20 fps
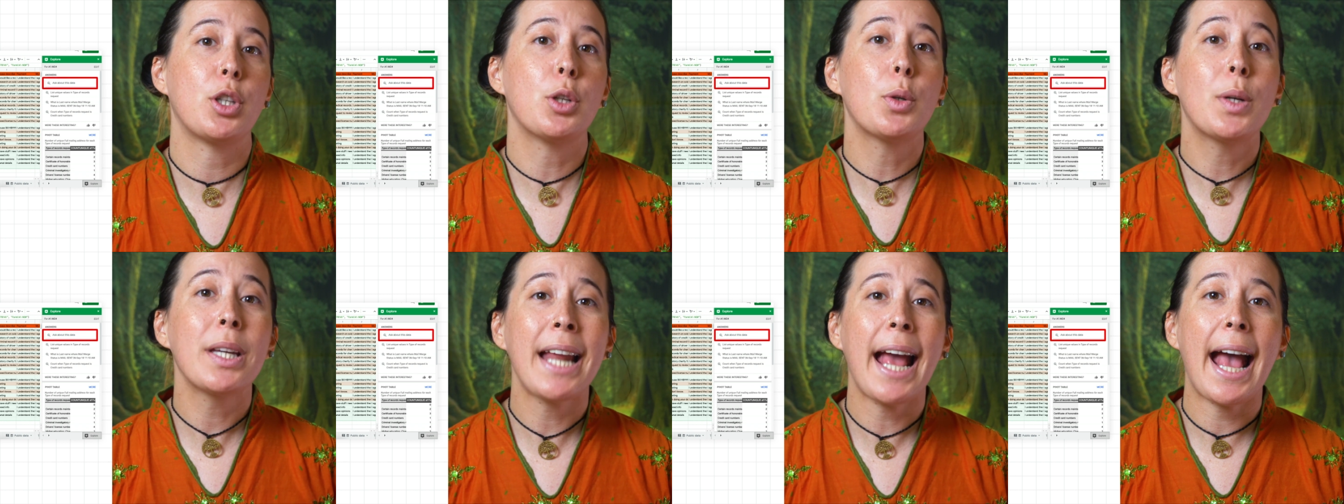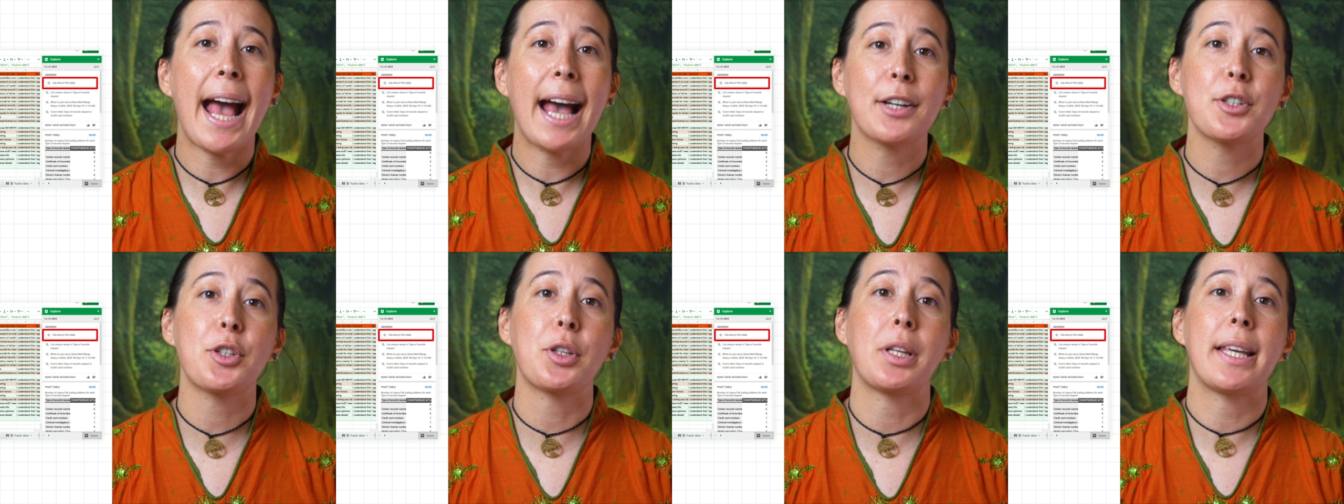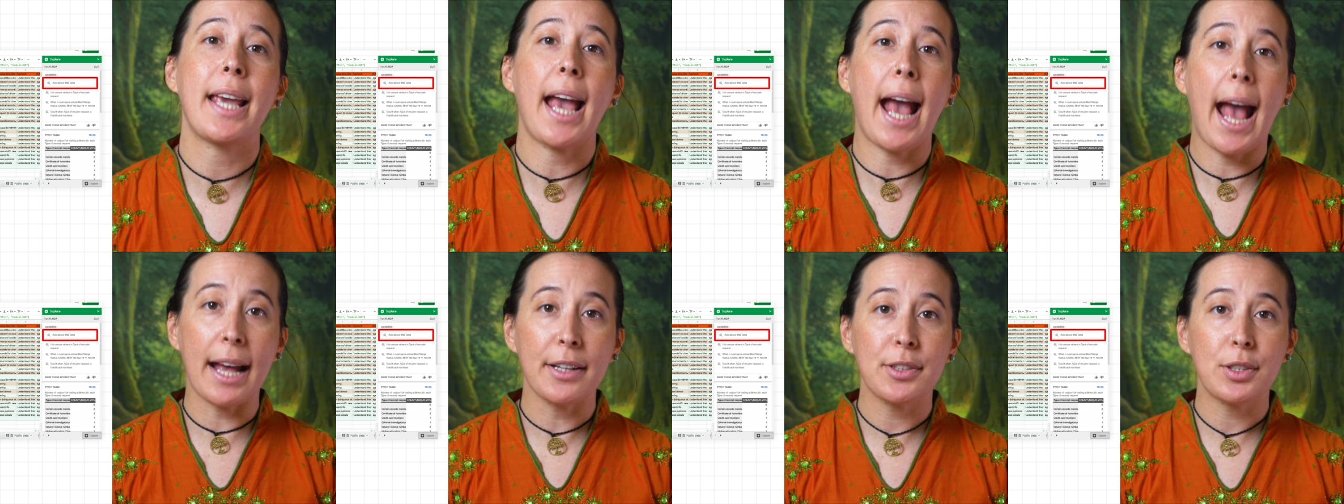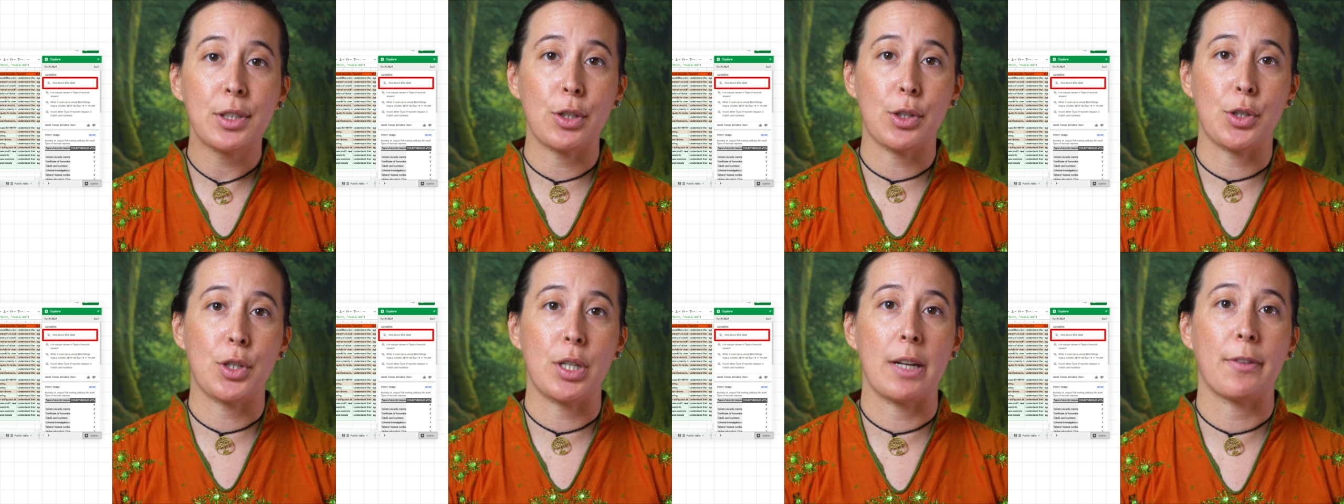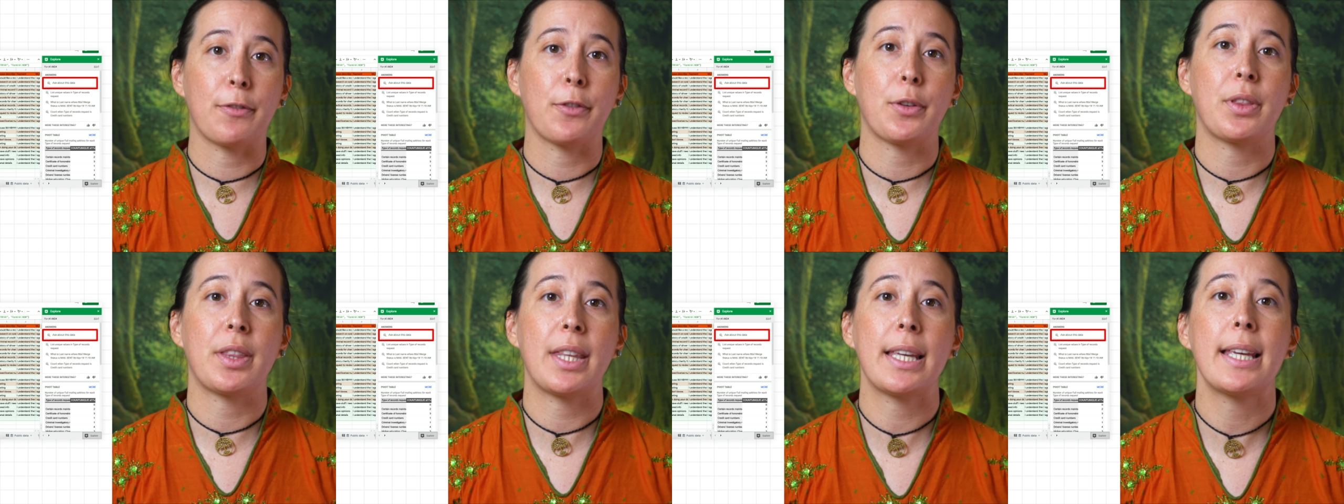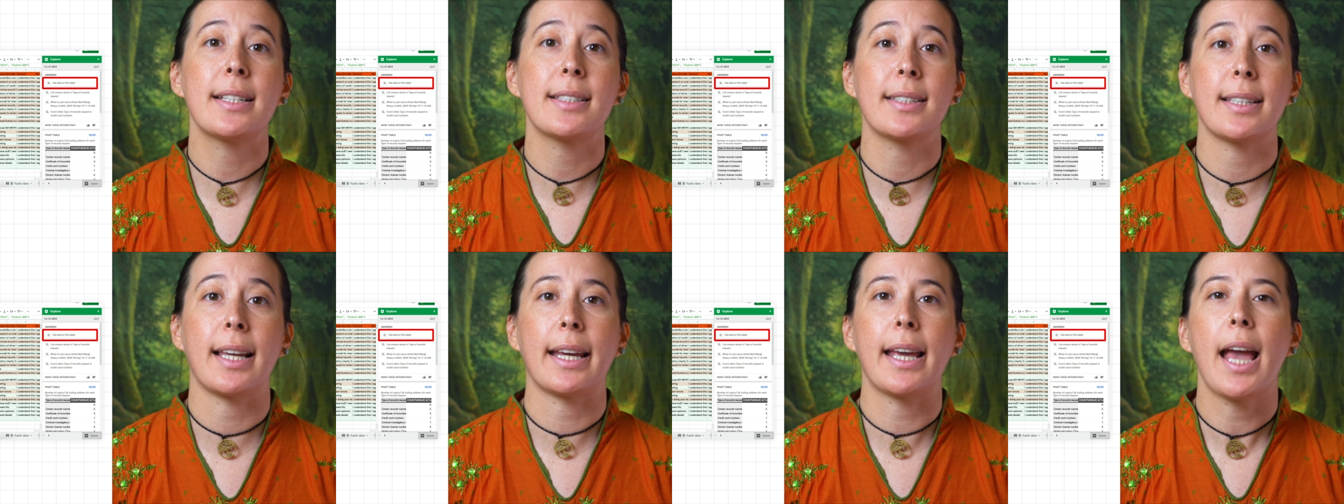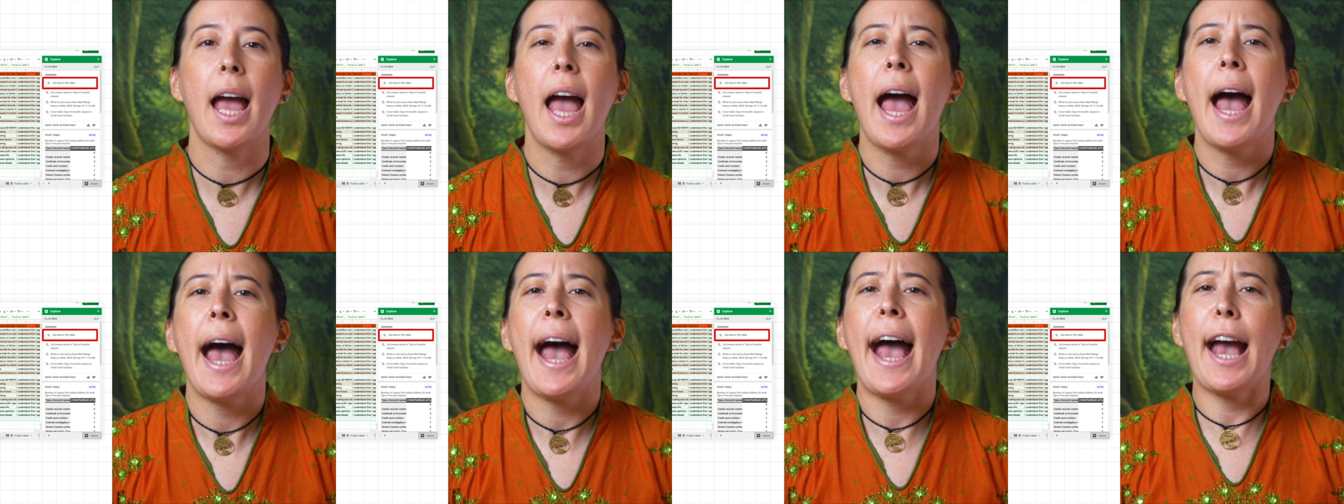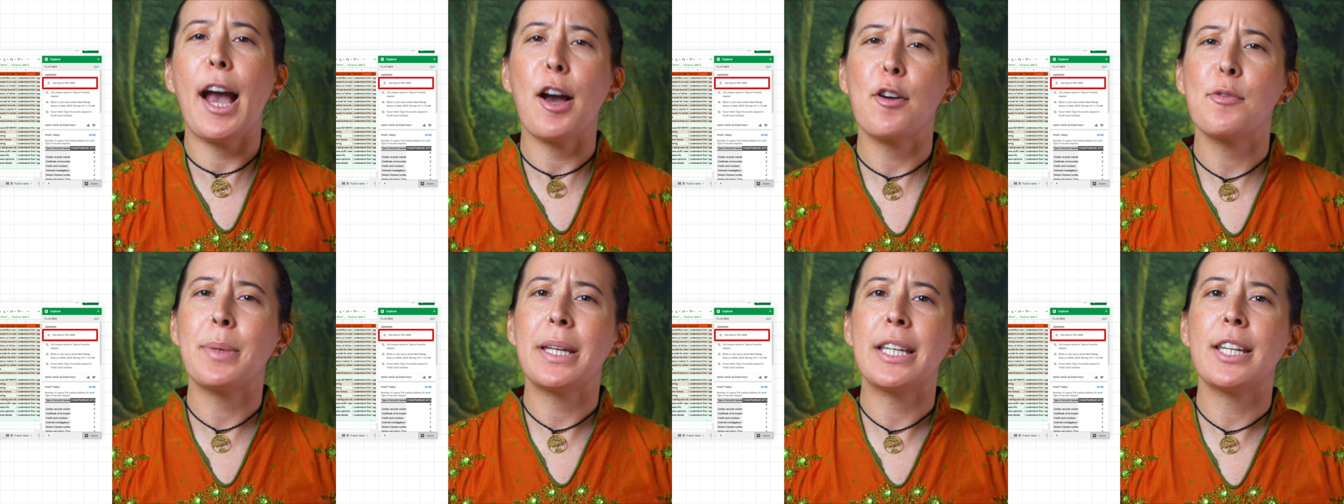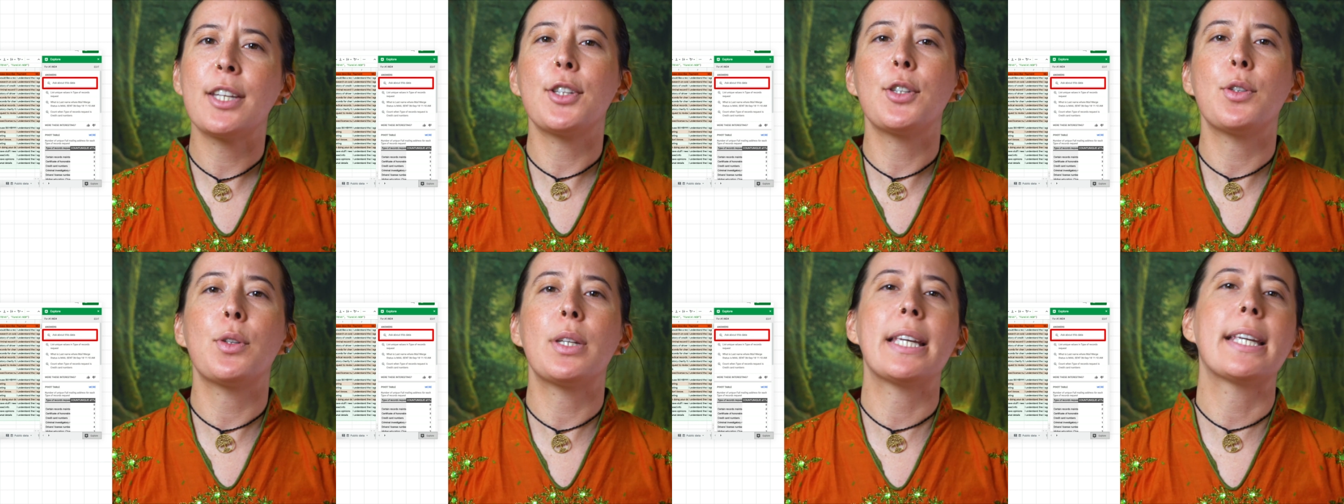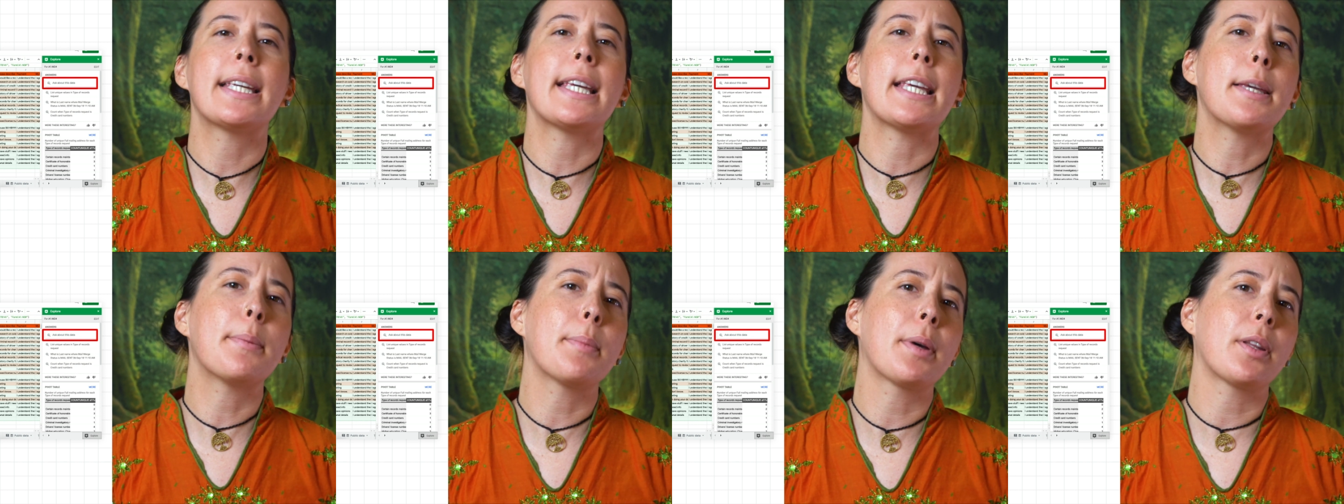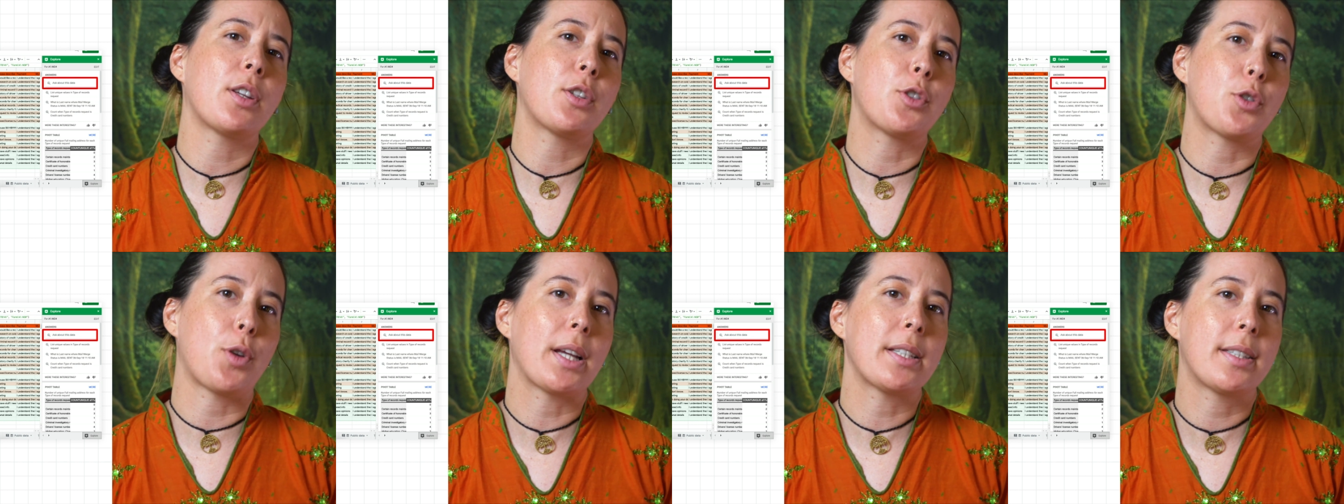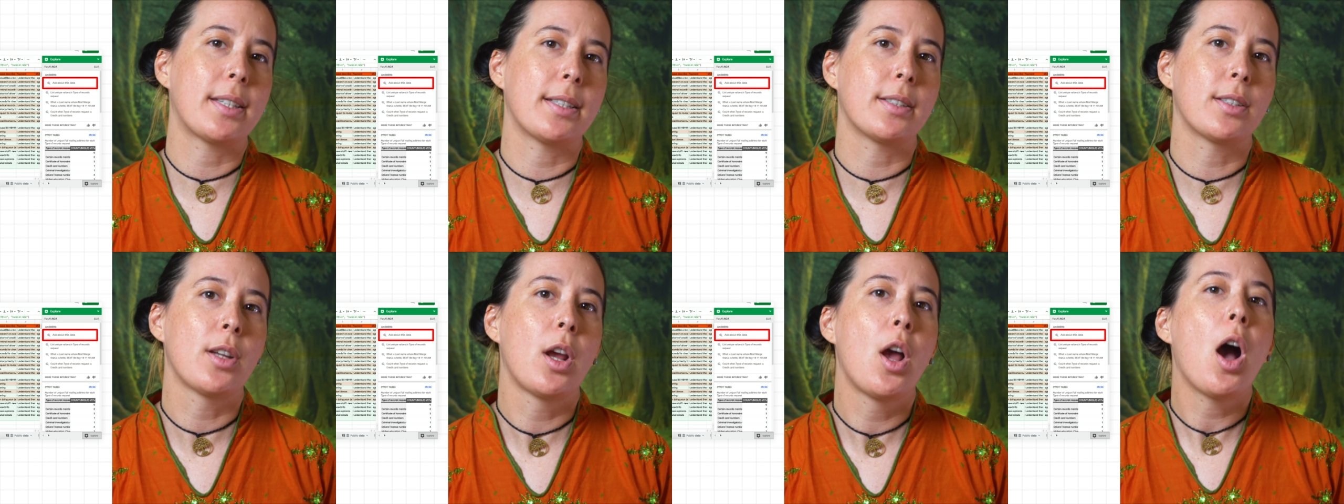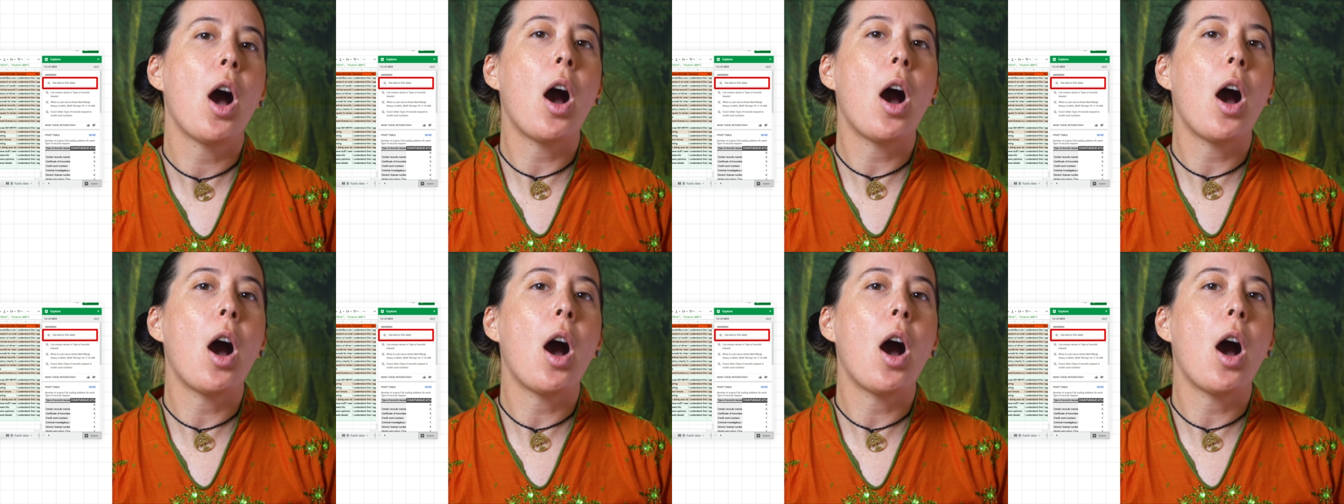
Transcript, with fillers: you can actually ask your sheet for things like how many unique email addresses